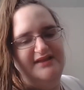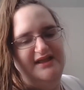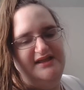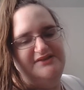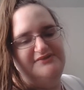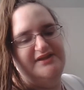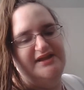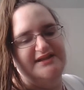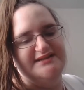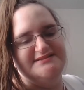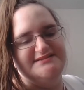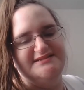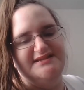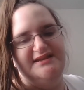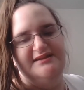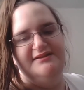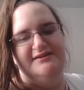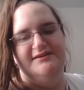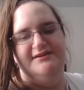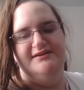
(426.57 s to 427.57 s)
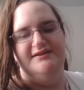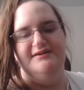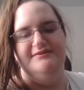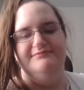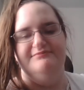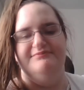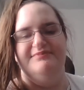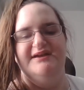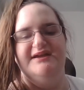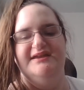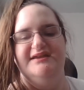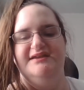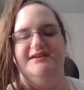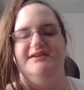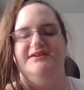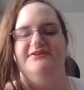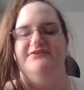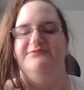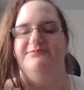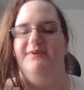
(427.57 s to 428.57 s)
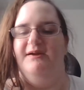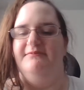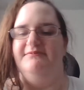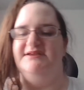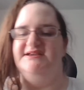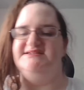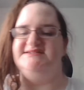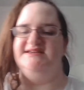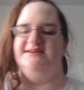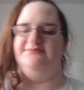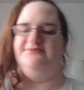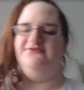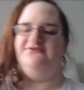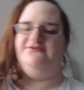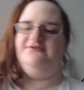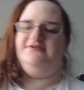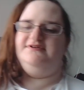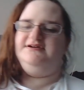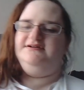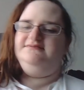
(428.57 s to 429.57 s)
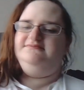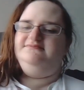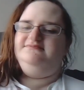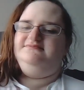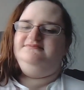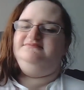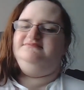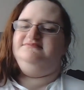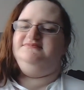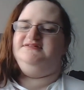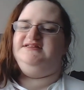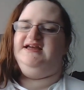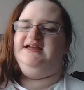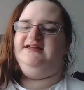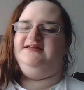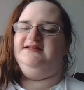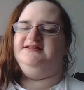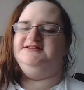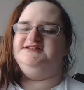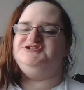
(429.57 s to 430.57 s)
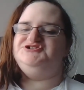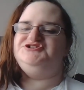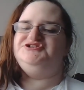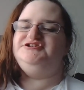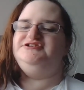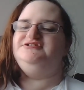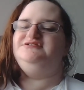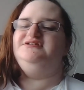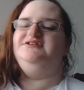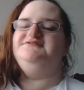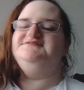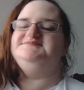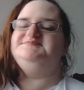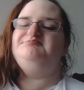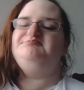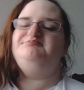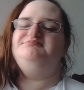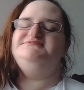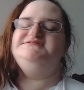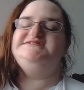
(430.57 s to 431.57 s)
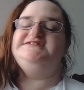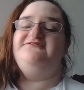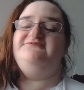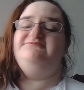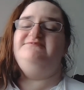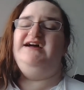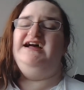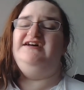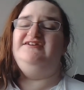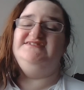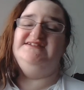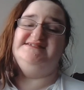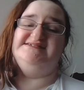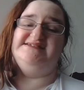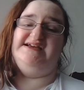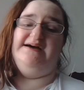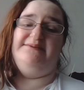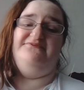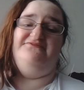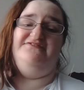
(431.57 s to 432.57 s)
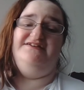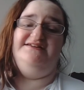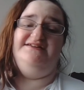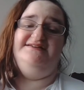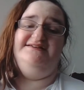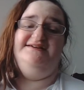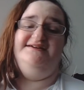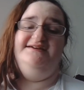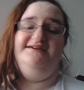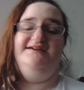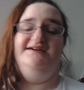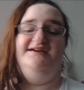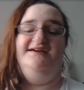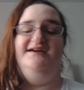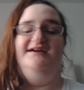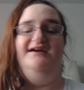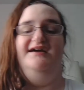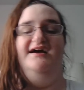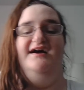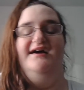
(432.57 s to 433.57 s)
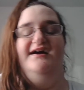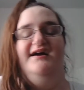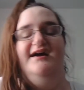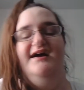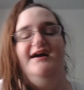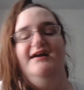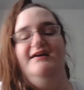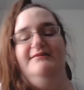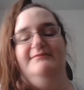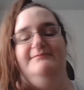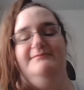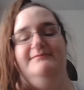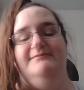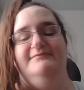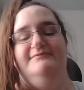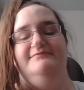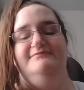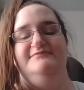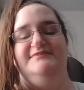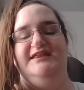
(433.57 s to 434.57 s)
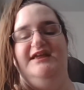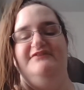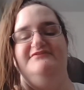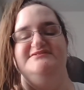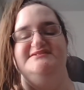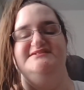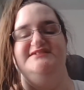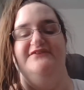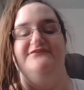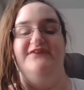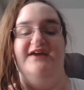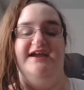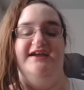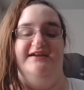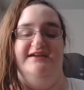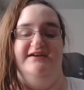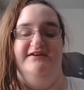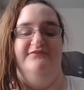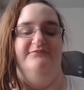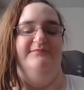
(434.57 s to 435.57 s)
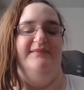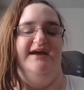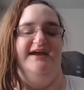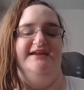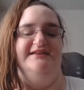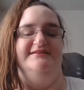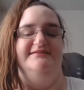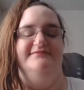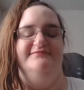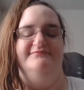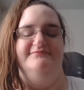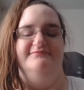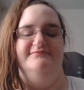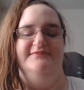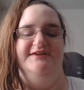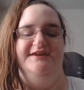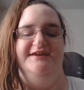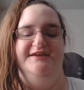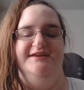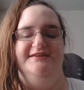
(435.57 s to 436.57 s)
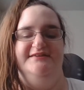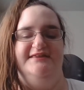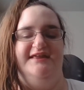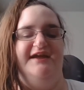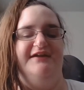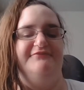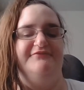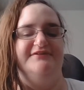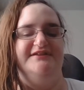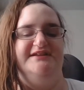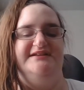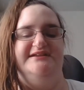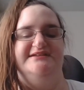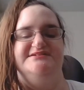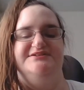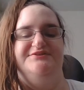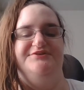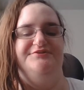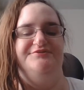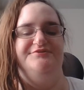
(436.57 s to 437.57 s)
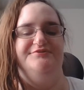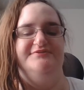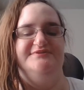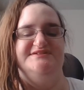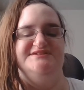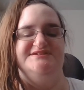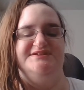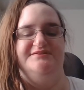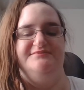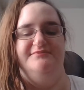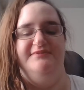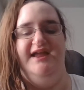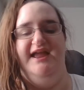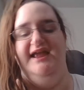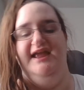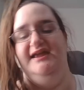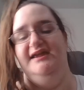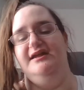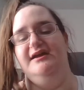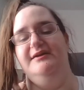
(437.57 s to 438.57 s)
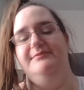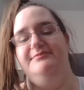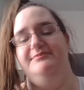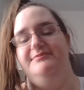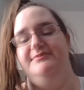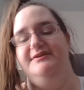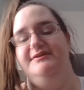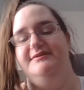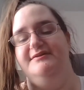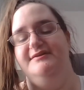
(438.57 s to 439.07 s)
that you can't see, but you've probably seen before that on this chair there was stuff piled on top of it. That was stuff of mine that I really need to go through and start hanging up,